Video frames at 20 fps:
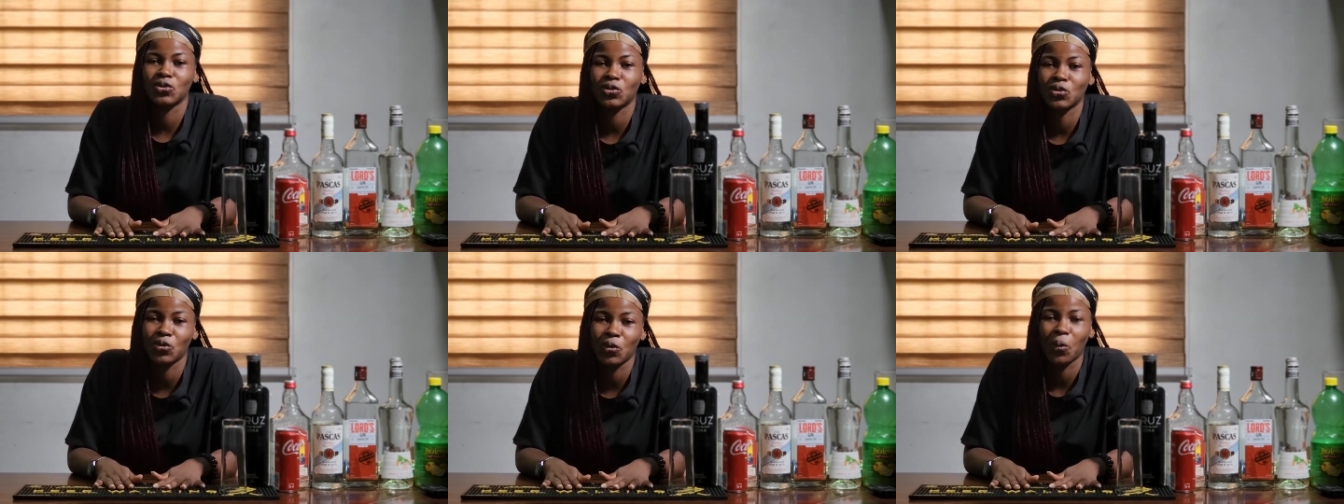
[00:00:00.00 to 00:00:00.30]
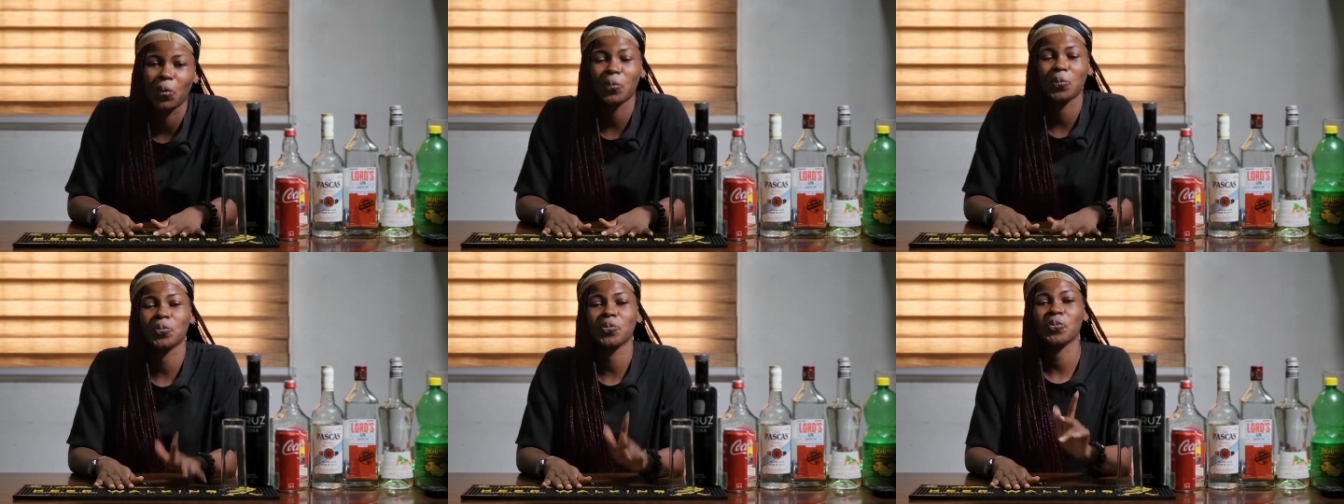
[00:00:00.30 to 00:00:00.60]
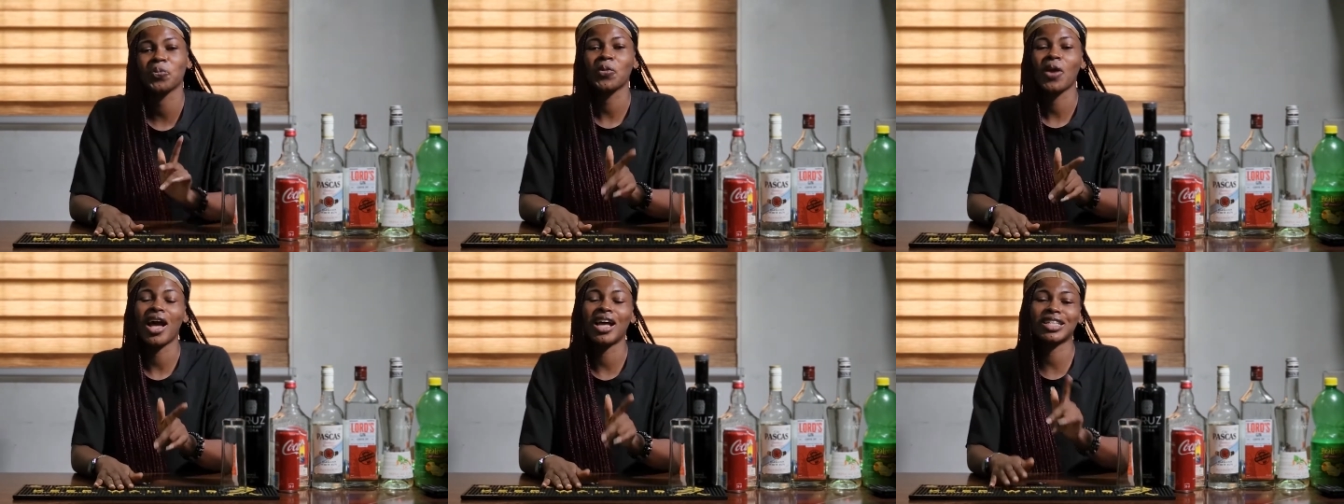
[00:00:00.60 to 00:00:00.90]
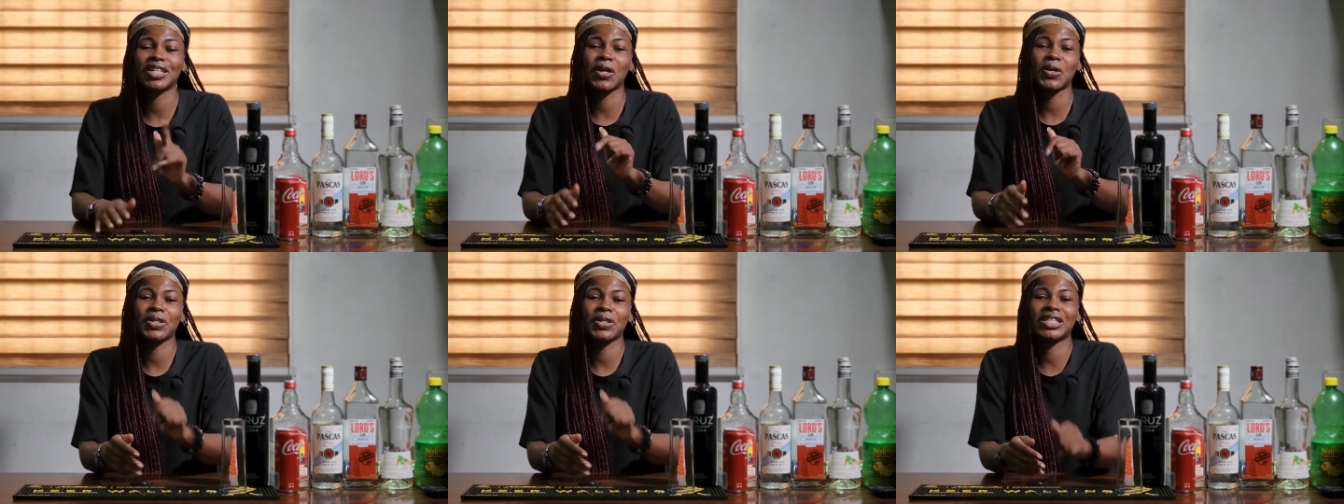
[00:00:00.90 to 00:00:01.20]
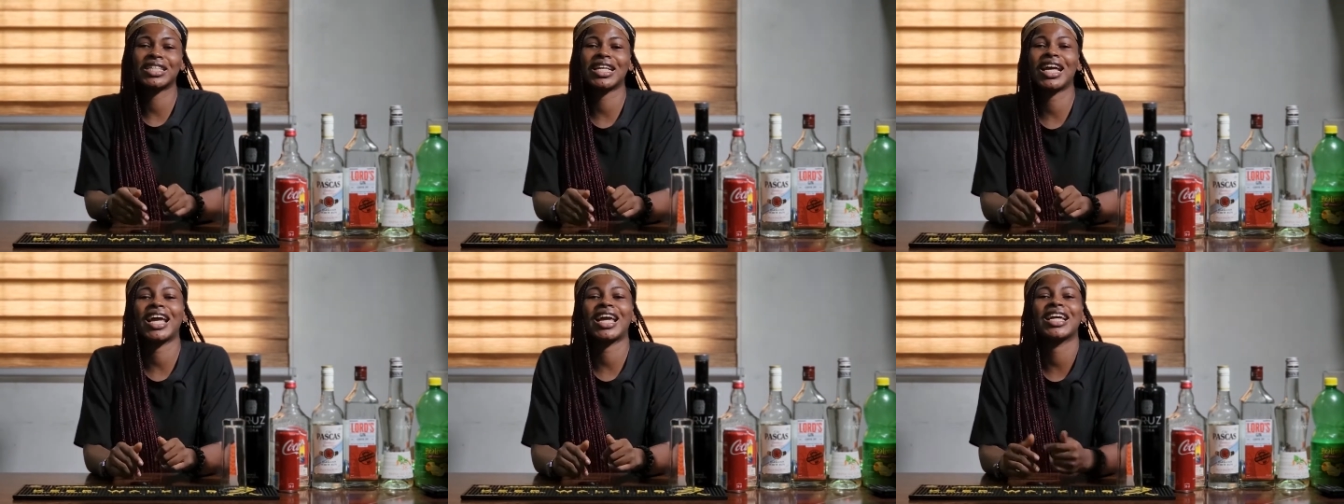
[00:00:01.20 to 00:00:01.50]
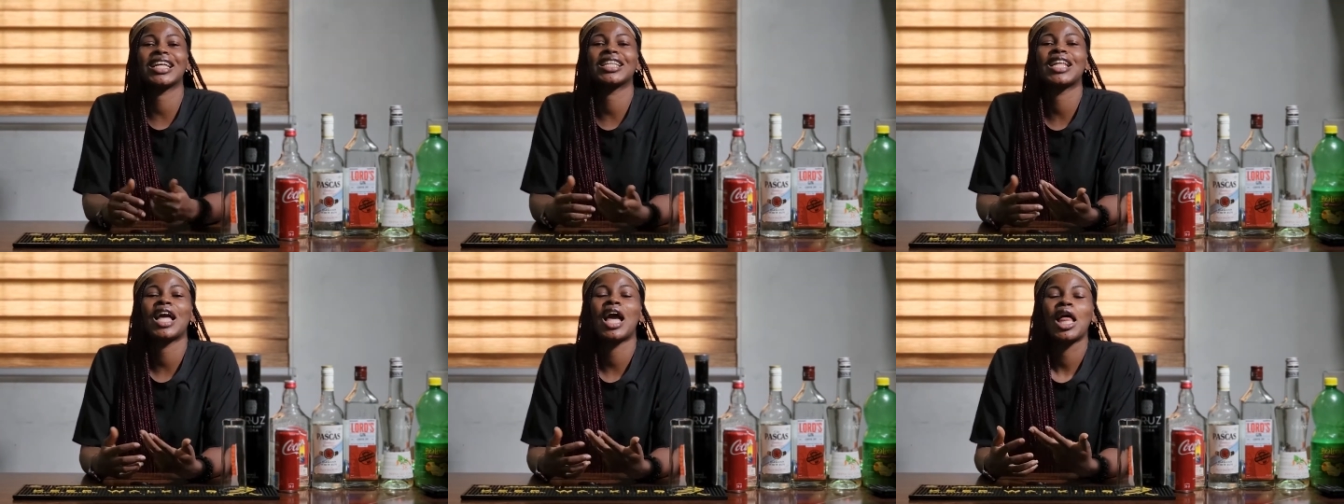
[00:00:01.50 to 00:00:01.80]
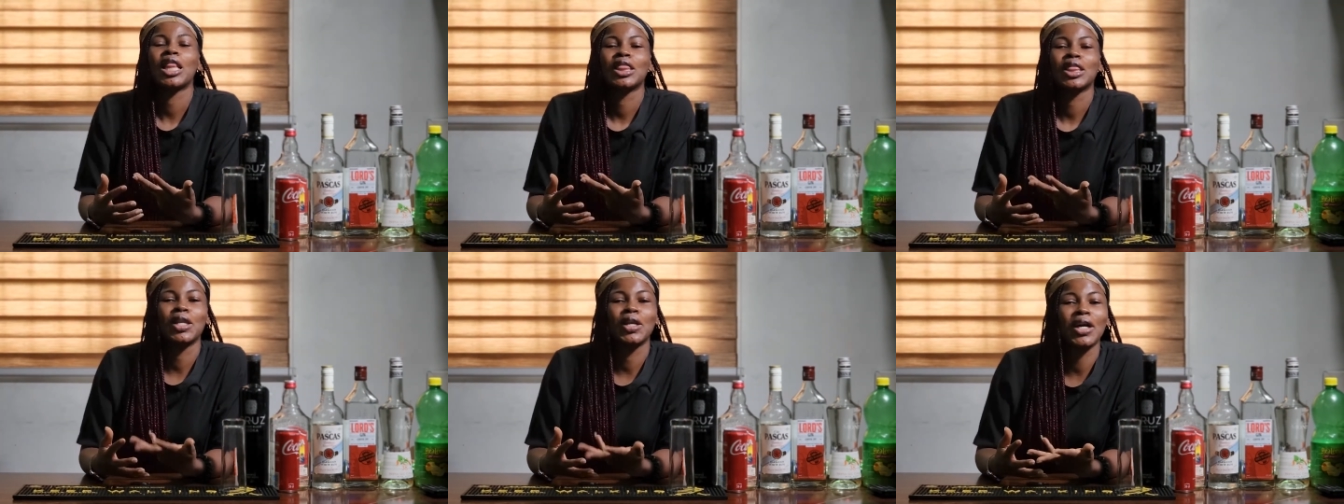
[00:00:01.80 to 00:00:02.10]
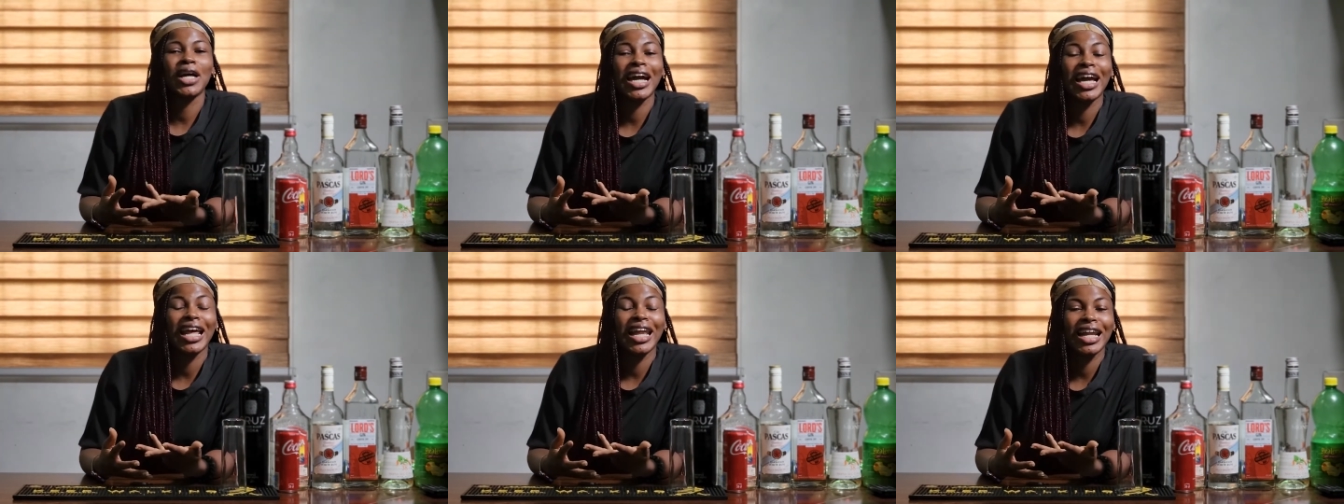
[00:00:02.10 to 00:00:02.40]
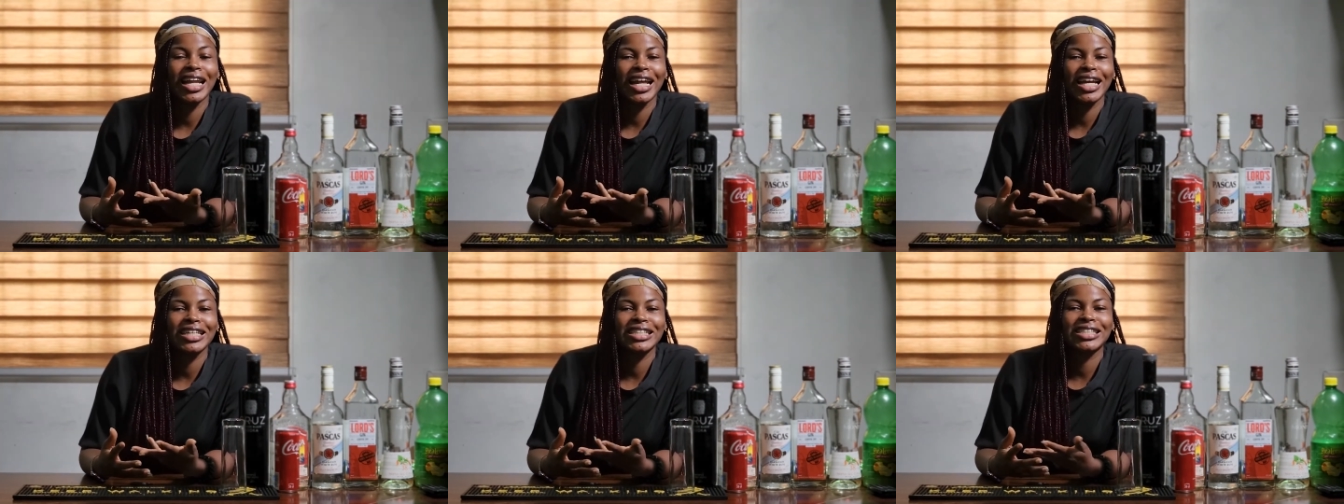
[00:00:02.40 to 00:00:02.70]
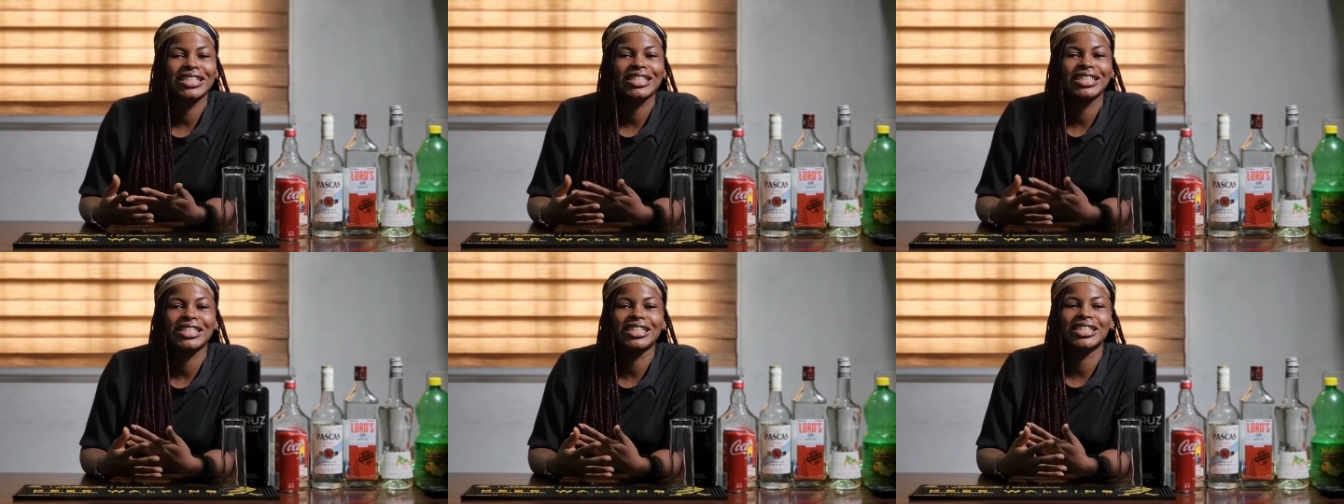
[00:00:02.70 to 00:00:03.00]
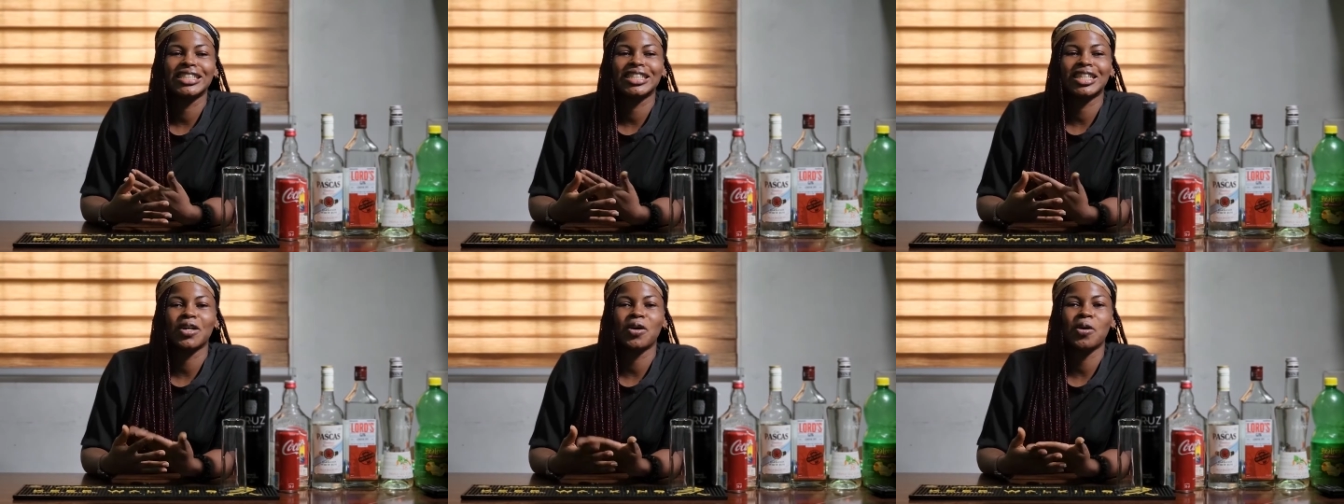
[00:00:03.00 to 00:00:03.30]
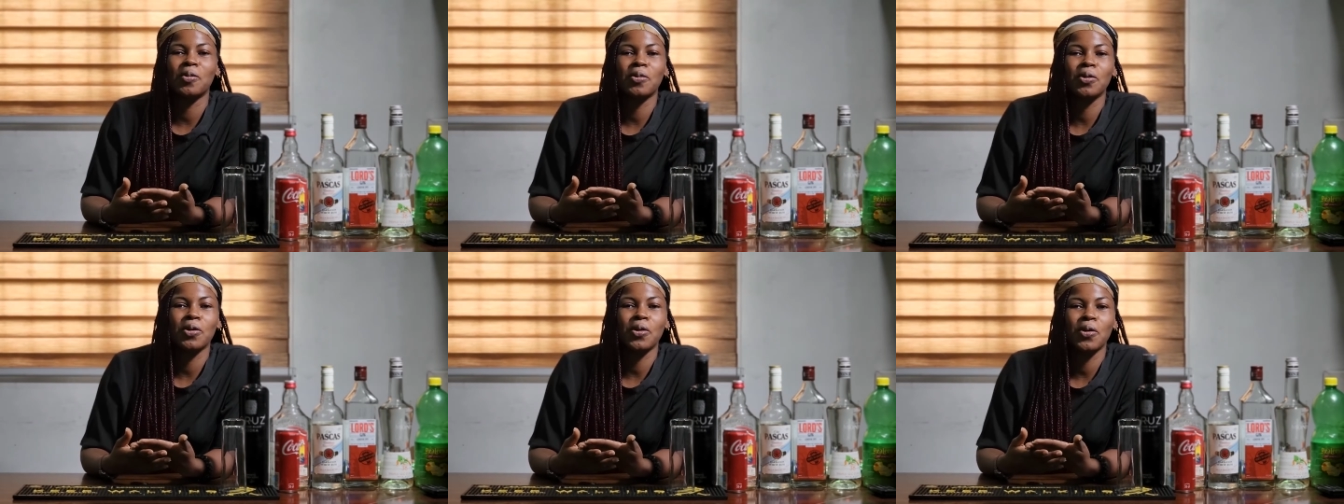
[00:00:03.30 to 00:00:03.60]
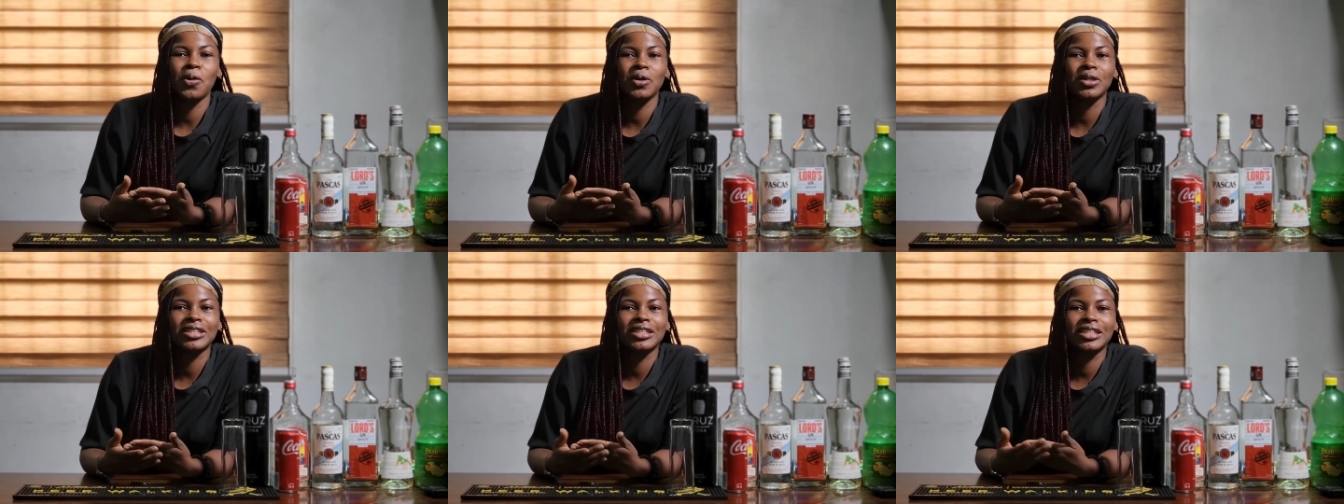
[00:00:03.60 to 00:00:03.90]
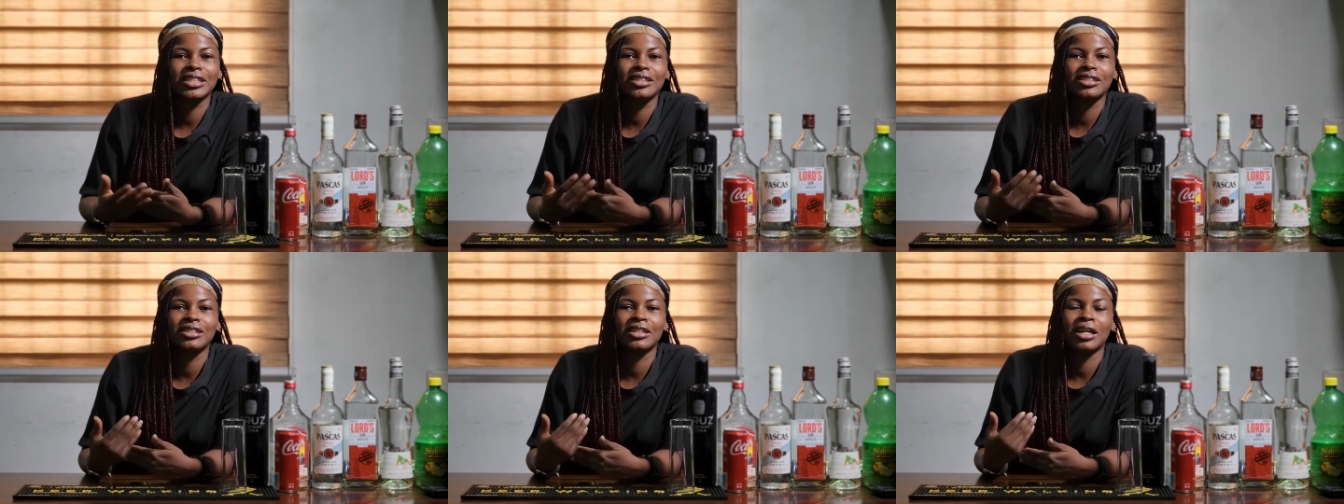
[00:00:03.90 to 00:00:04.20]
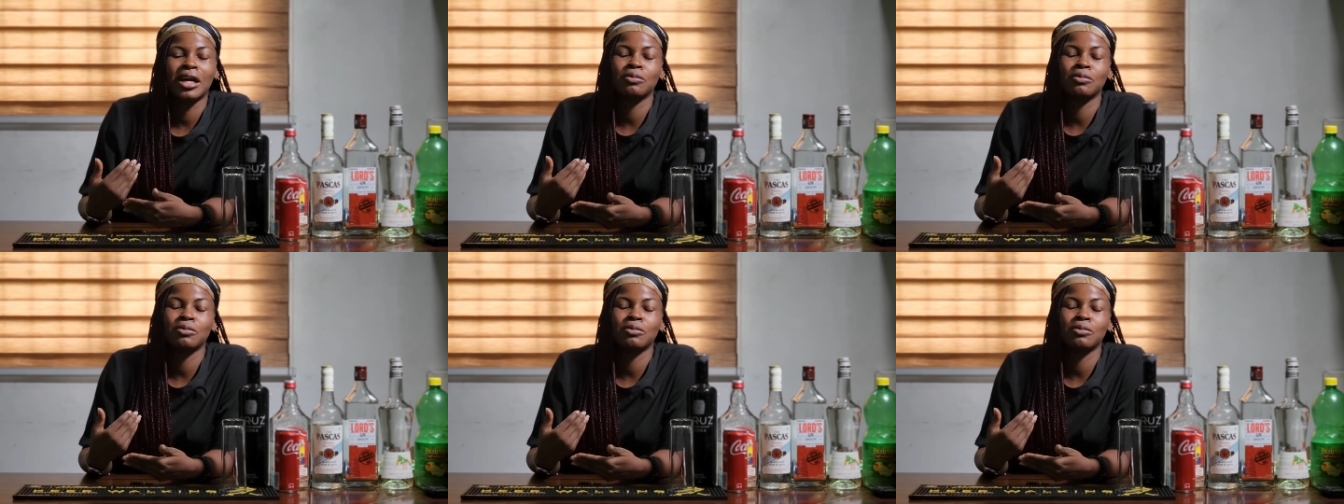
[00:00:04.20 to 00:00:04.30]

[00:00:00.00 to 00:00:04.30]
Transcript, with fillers: So as I was saying, Long Island iced tea is a common cocktail.